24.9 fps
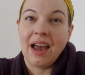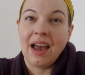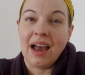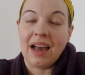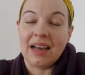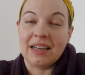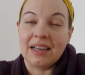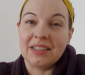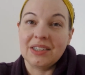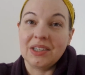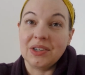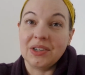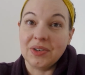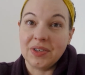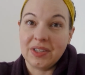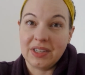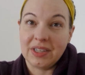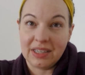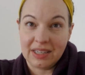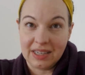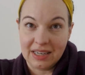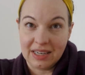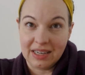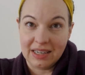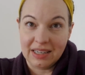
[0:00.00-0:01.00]
has their
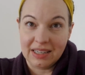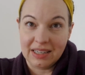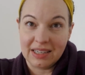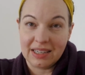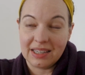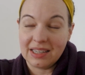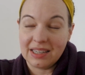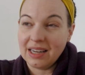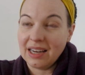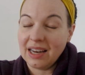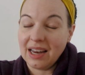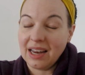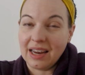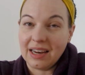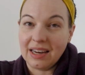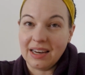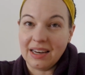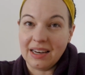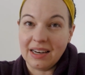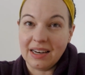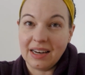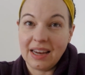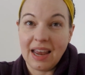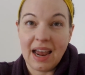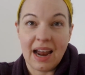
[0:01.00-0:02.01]
seeds.
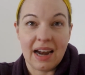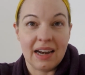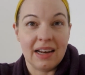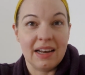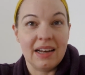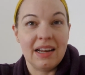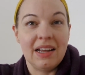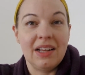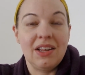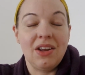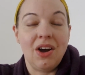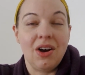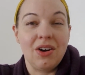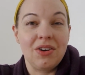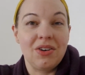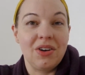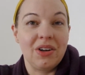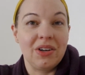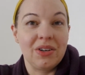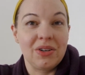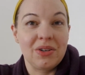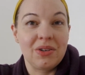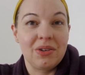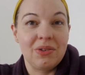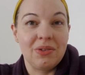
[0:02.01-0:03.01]
In Canada, our
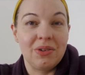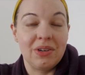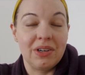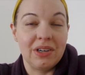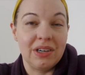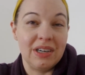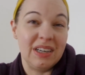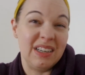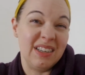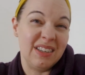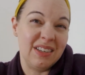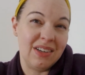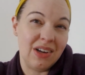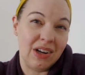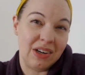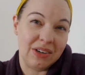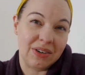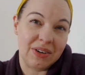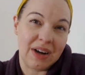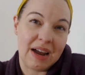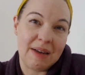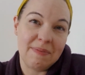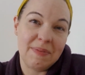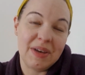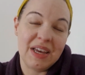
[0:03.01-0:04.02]
dollar store is
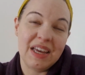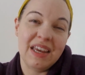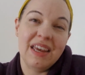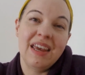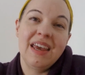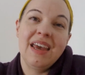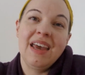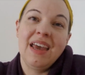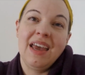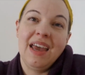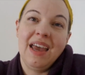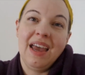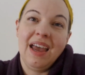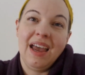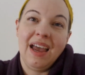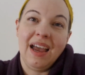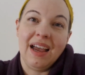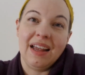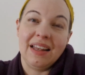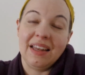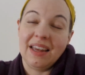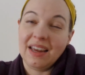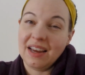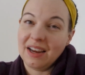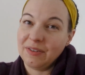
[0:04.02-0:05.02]
Dollarama
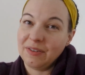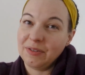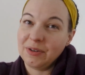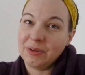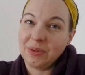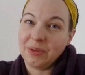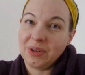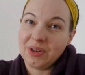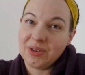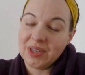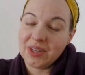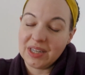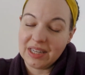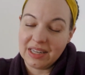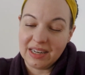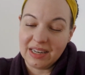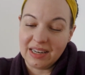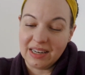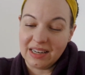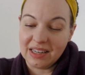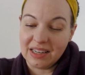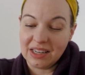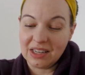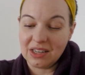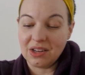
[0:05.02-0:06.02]
and they have their
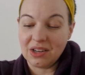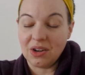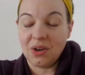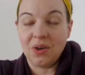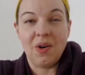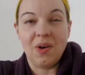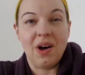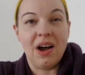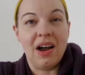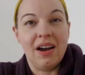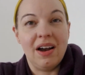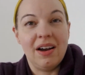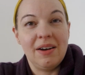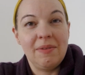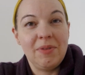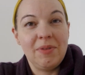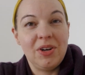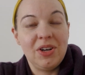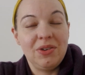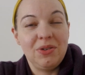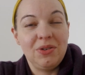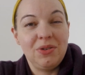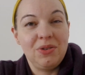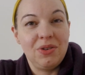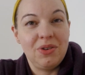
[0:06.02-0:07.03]
seeds. So I'm
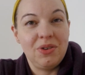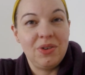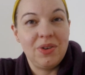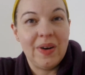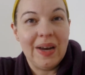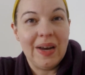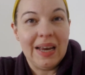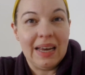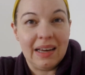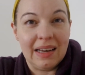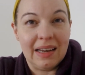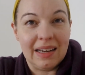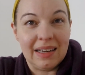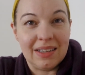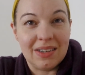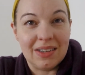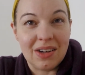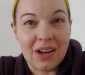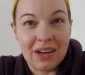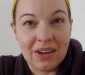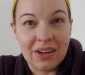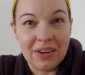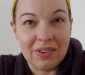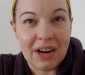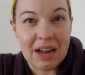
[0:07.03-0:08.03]
gonna do a
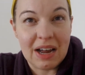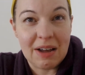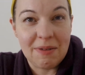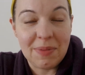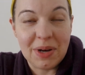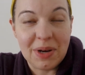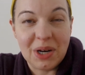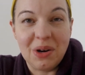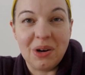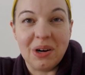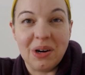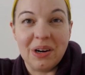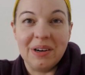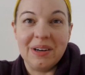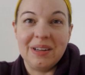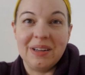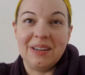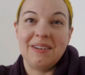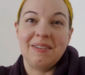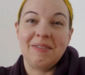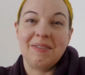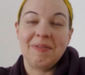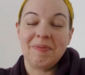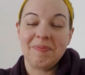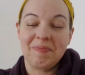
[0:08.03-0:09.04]
Dollarama
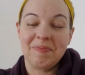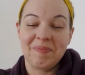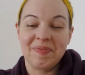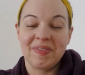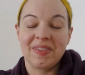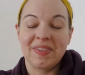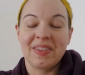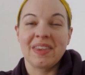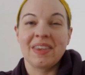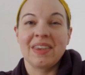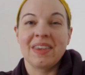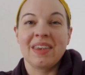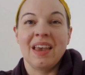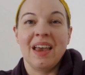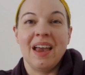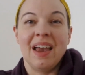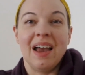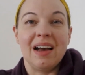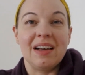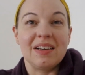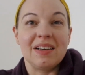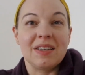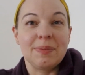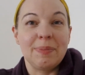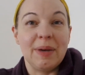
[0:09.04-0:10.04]
garden.
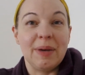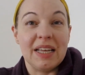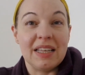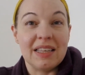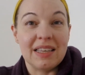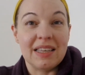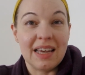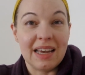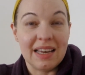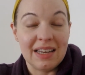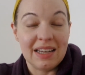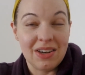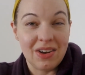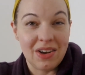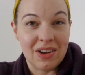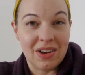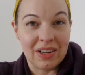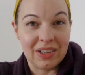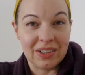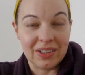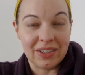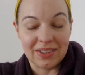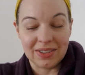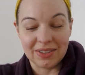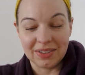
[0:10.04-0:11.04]
I spent
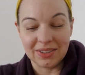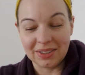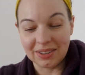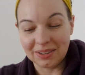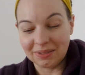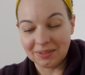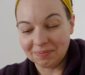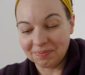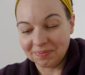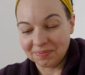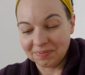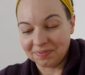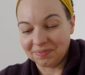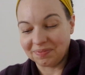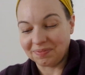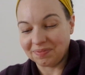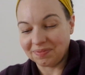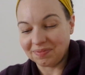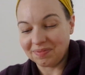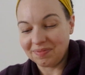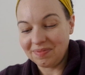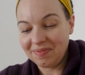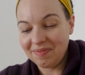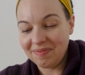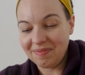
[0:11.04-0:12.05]
$10
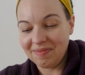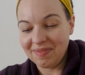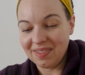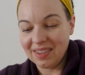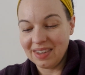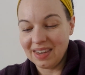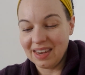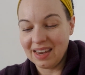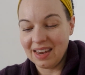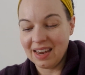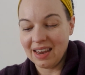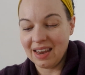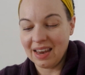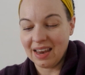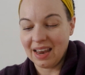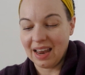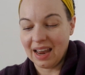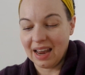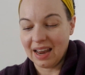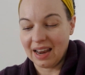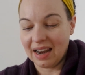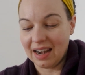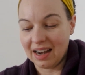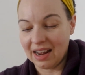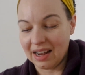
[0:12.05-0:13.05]

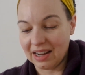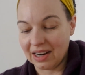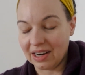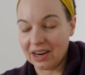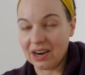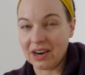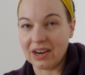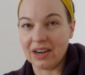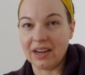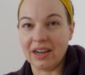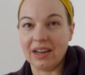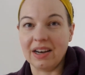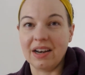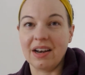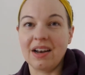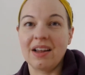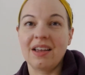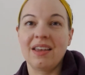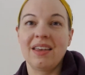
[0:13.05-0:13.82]
and I got